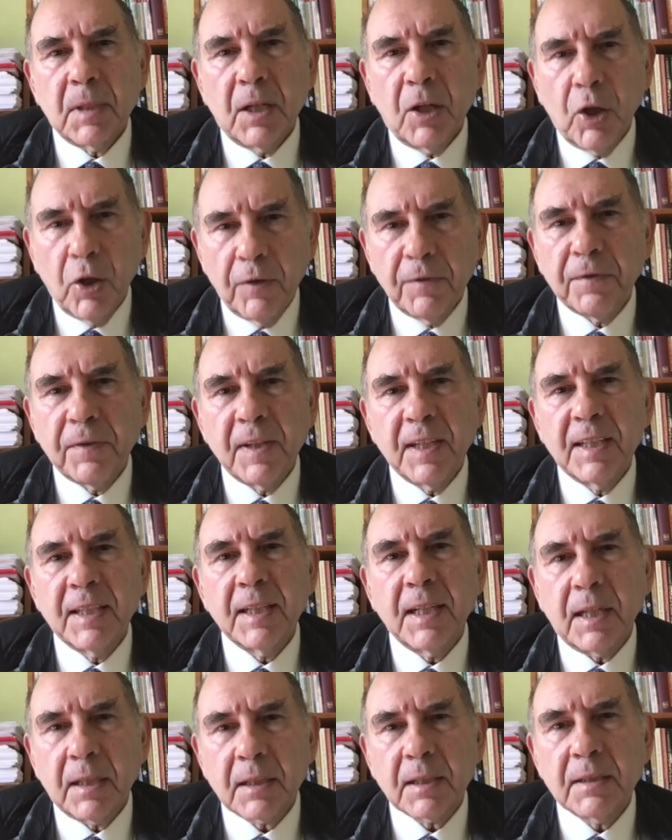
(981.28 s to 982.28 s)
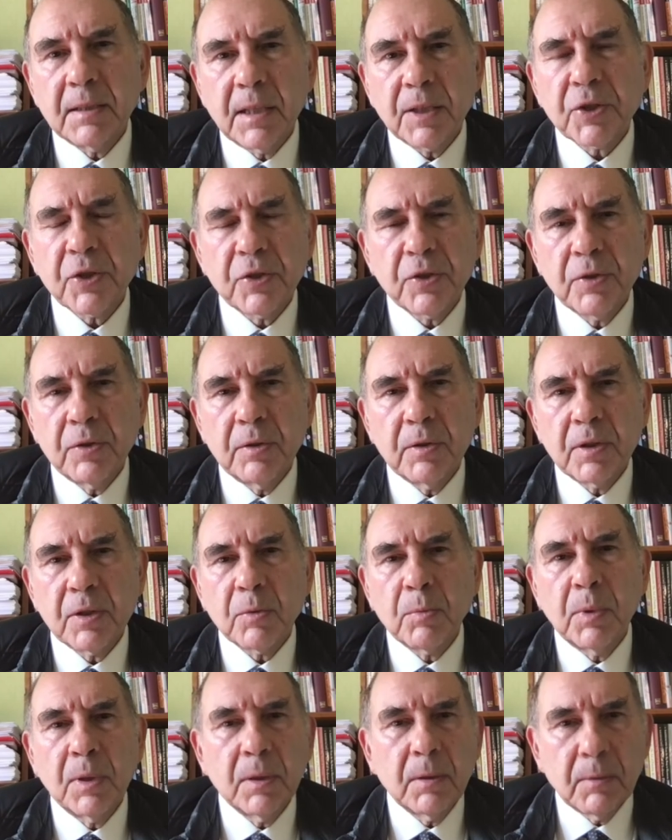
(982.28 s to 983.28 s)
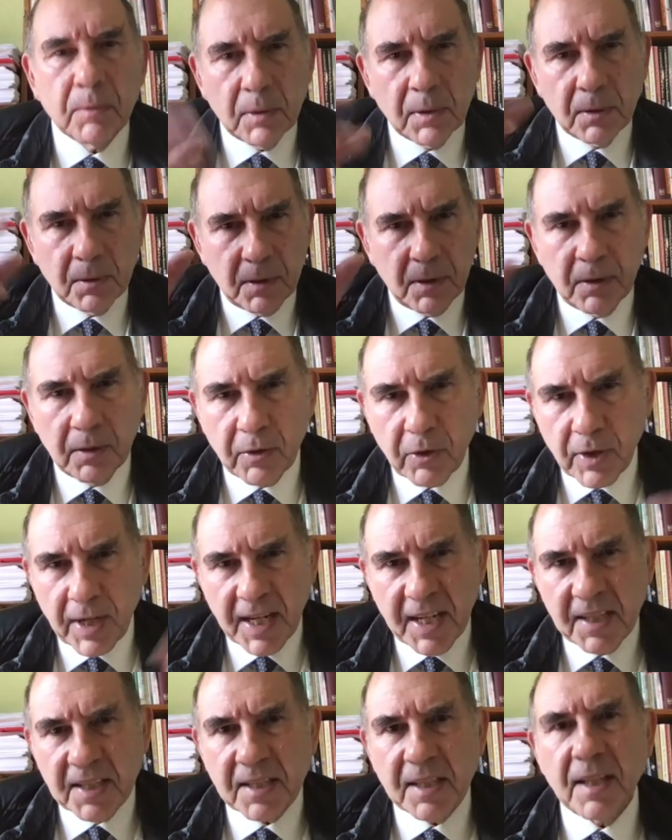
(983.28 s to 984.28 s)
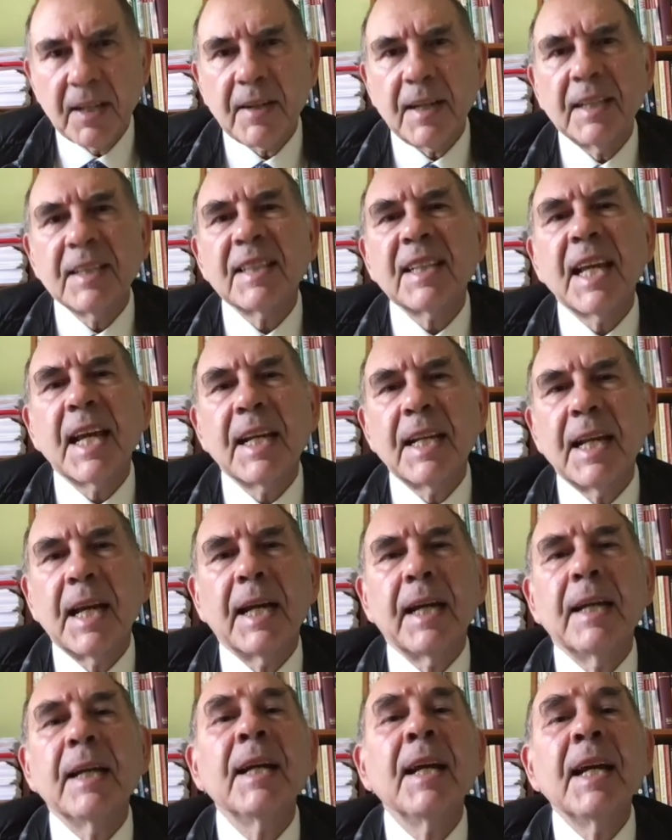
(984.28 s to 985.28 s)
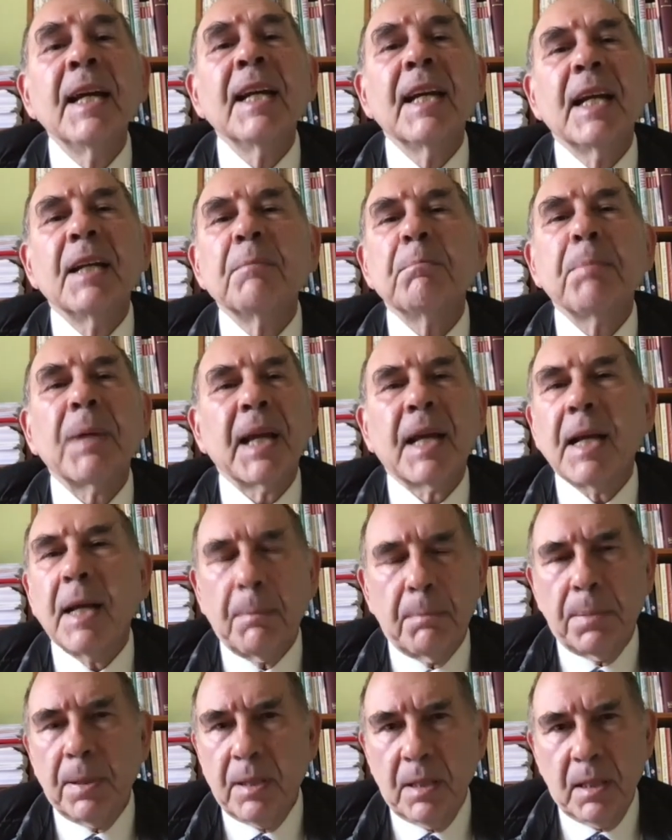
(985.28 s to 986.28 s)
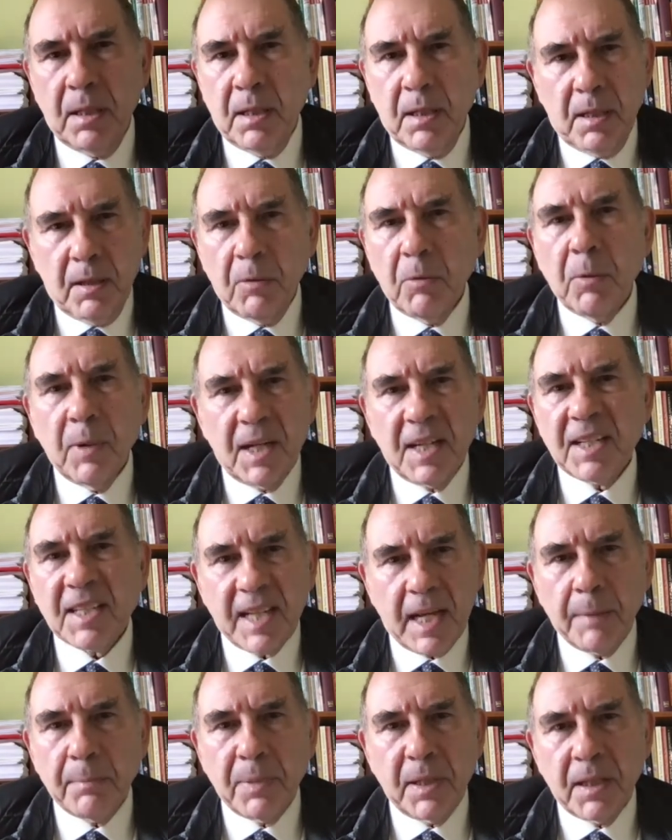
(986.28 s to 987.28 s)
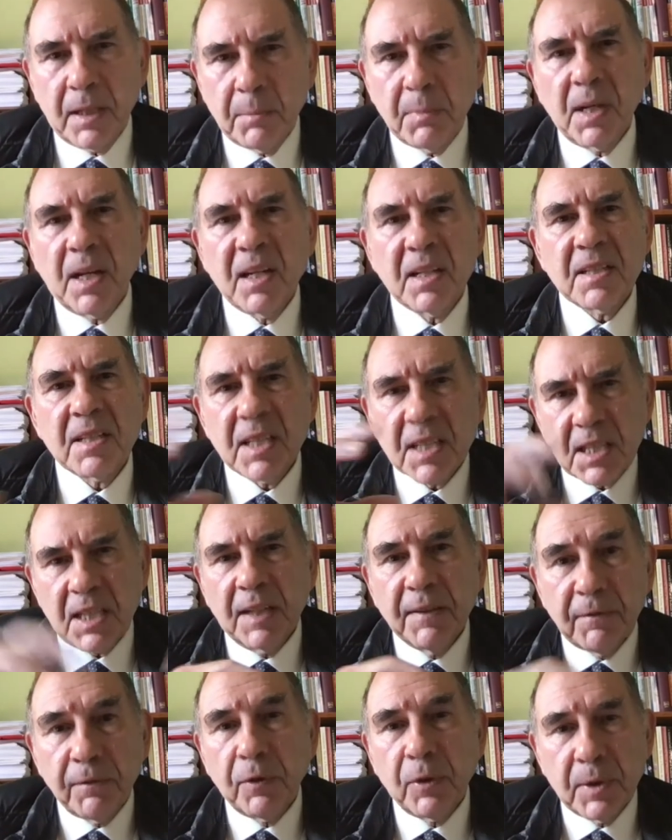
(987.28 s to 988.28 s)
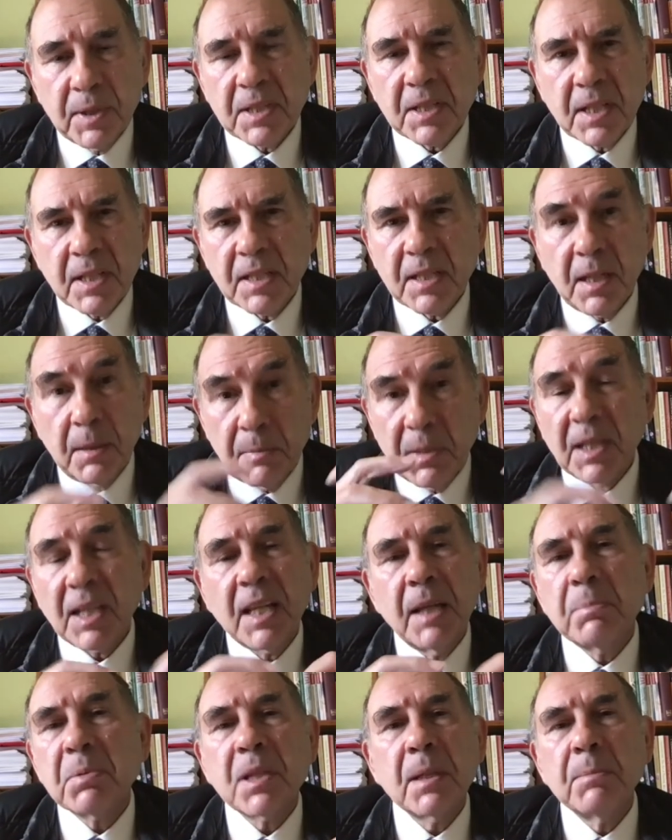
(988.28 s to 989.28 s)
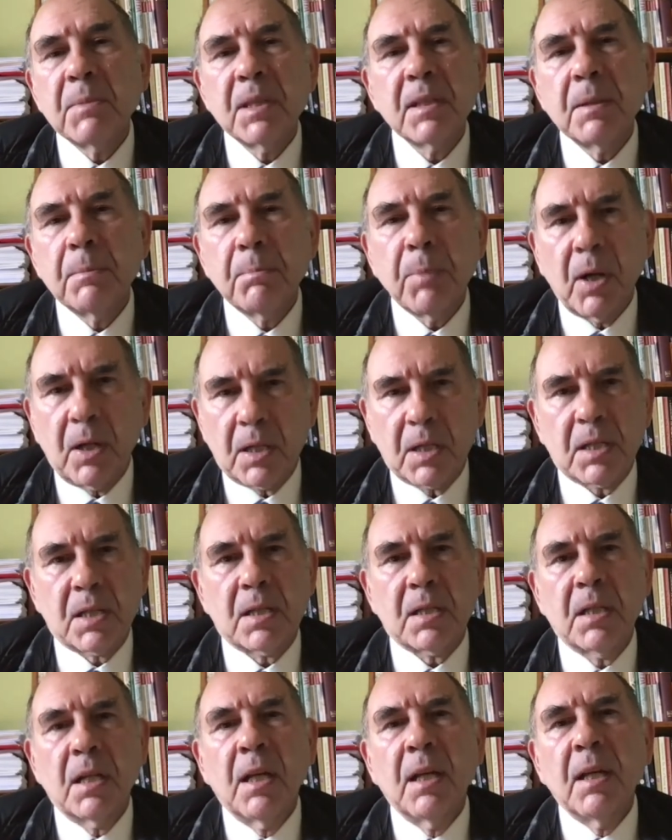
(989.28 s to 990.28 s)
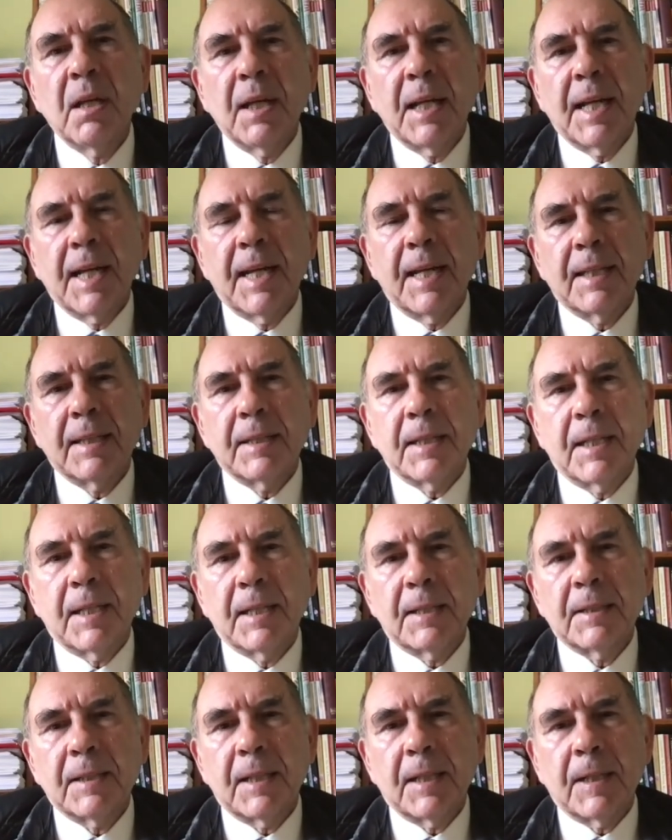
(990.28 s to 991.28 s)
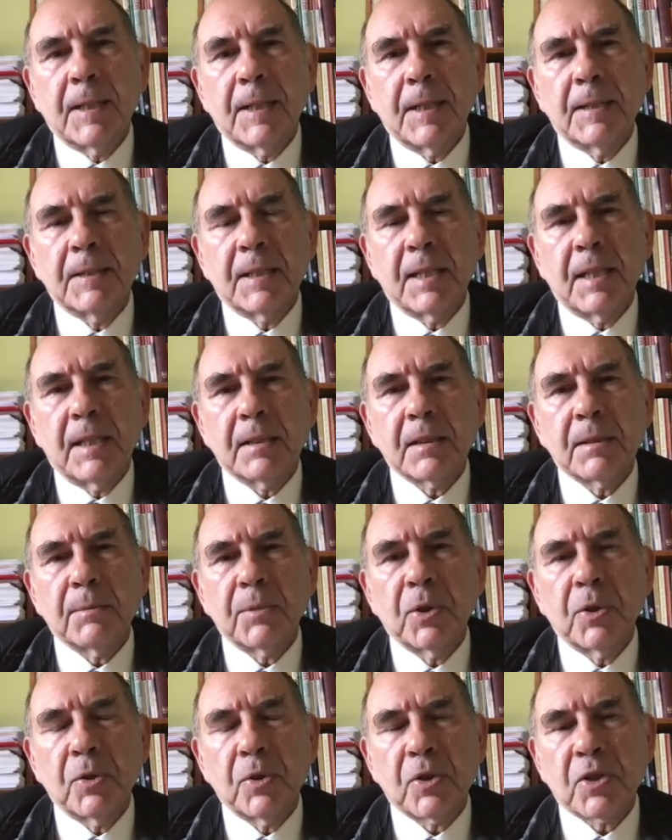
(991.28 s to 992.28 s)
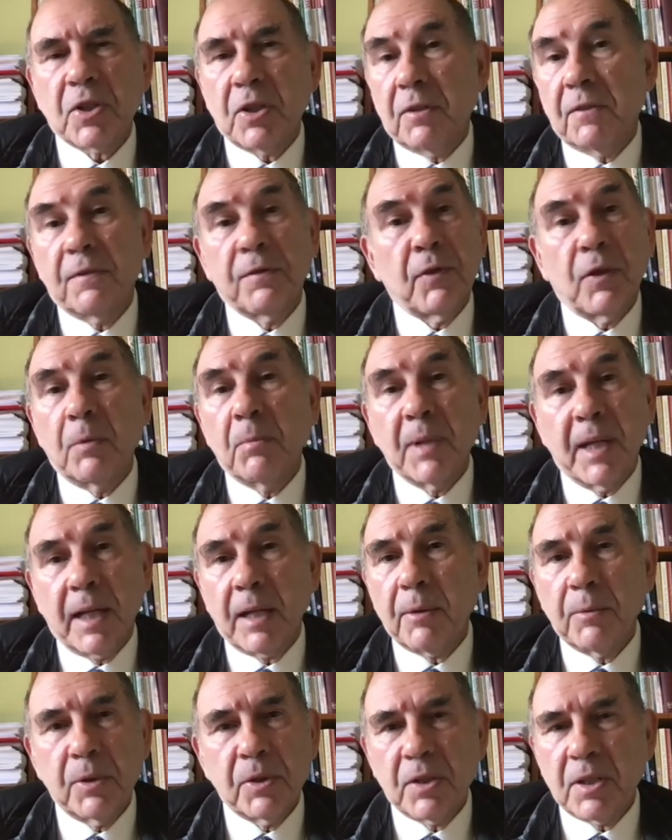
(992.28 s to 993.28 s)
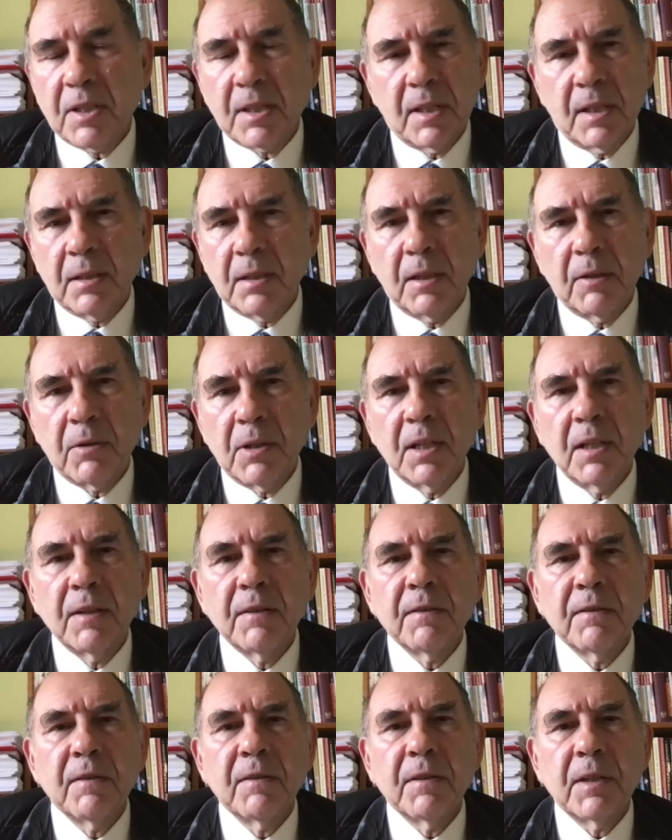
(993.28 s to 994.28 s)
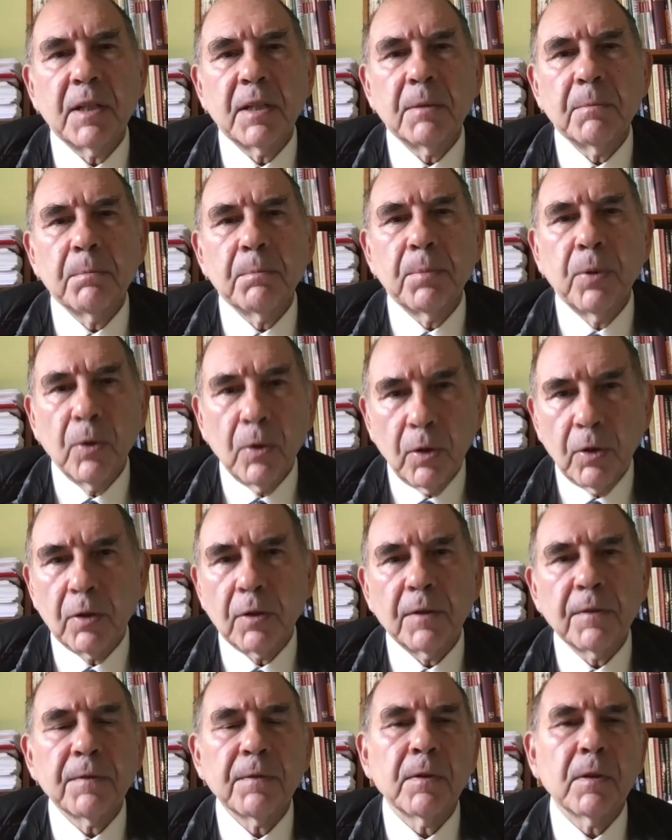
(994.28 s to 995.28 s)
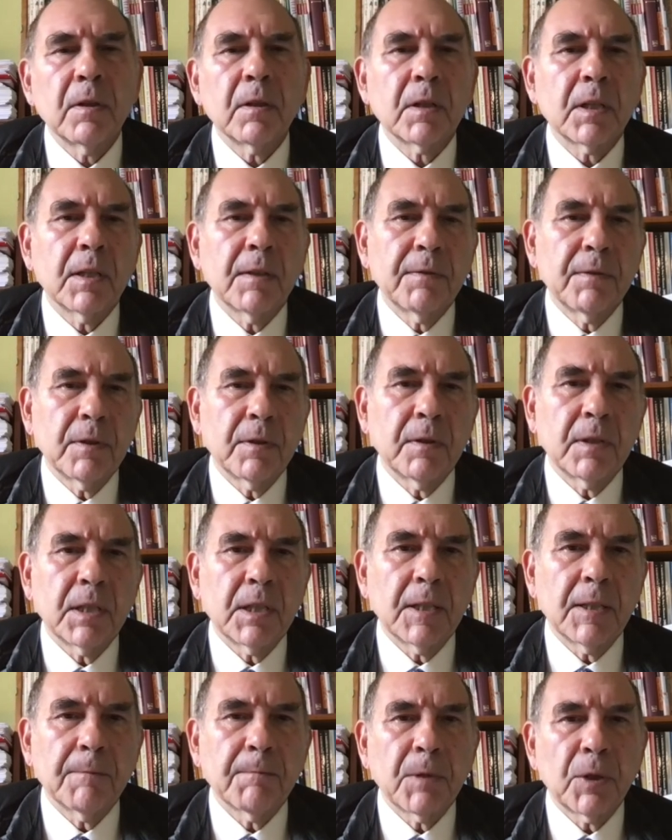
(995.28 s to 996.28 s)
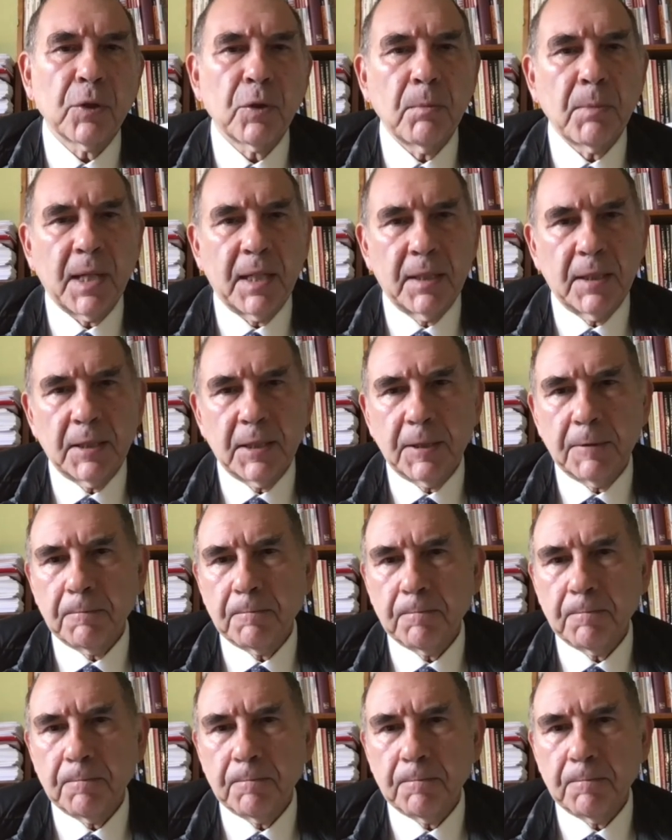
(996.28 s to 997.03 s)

Hopefully, architecture students will raise their antennae and pick up what is happening, because this influences them and keeps them in the box and tells them to use certain form languages that are really very poor for humanity.